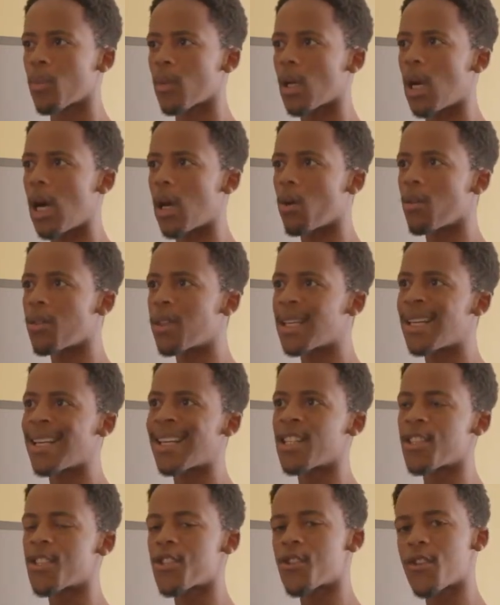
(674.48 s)
I don't think I
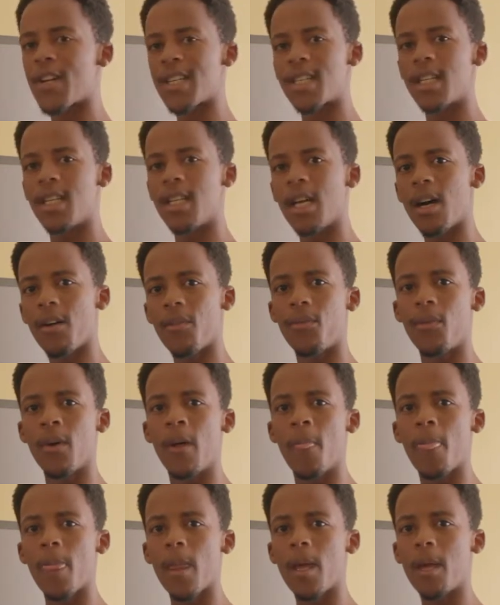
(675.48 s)
can stress enough
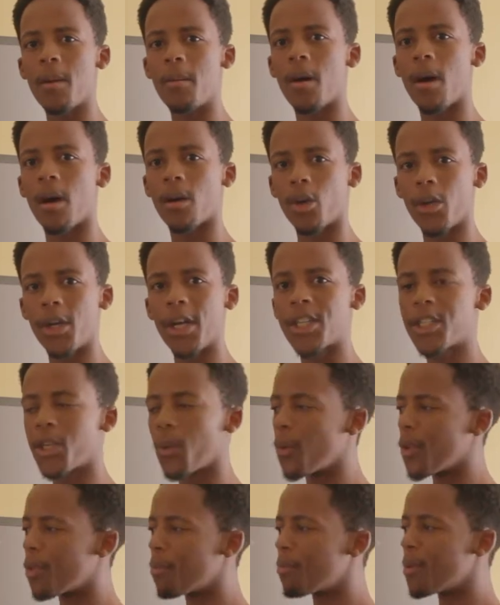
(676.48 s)
connecting
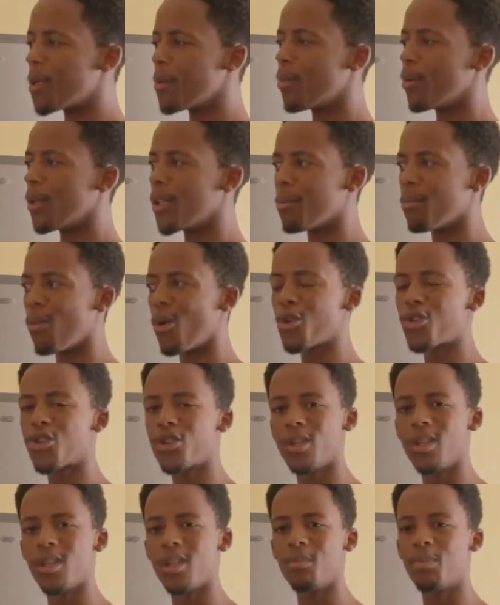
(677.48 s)
with people
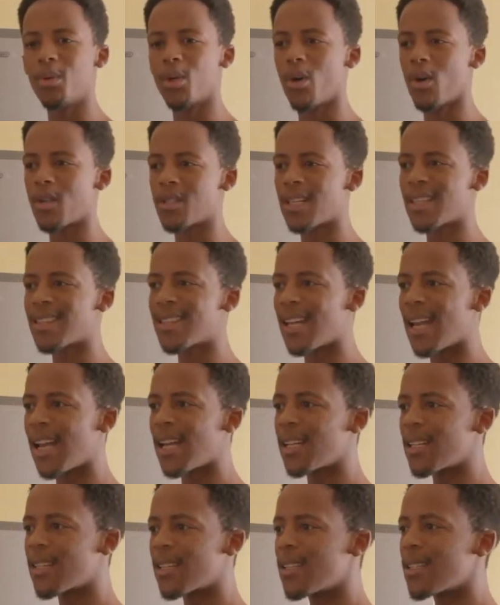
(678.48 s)
emotionally, because at the
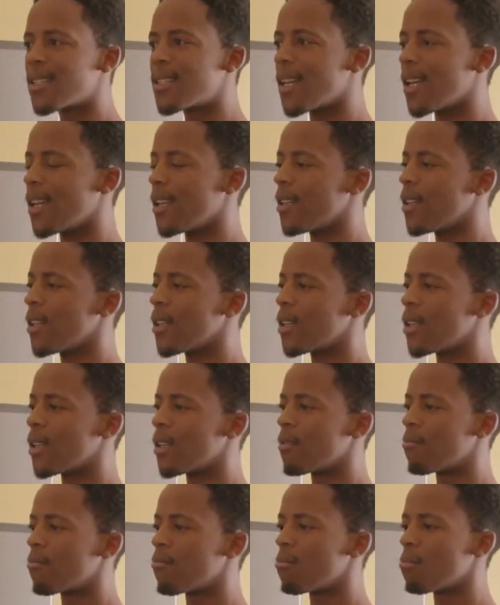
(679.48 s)
end of the day,
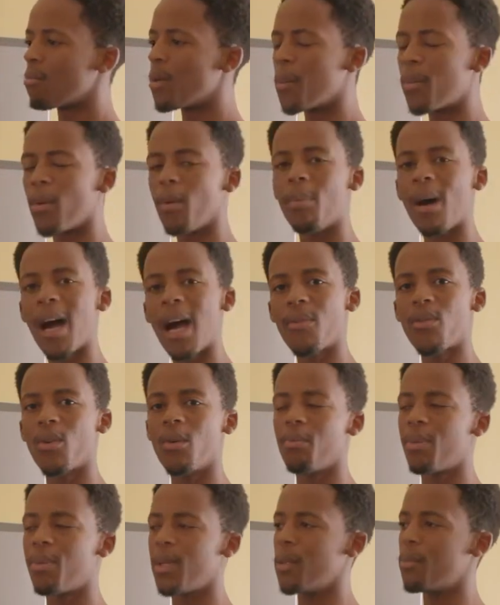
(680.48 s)
people buy from
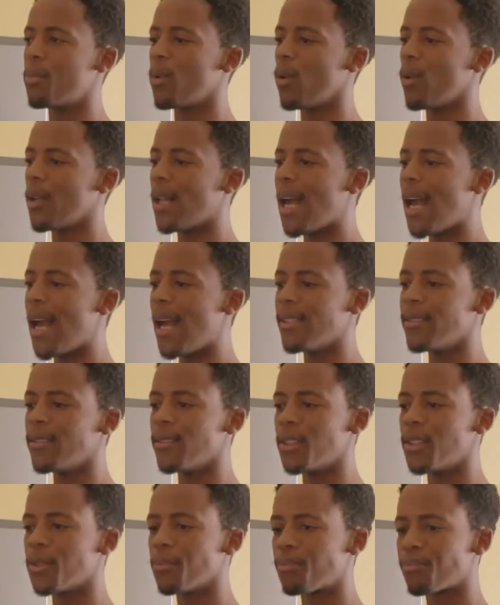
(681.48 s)
people, and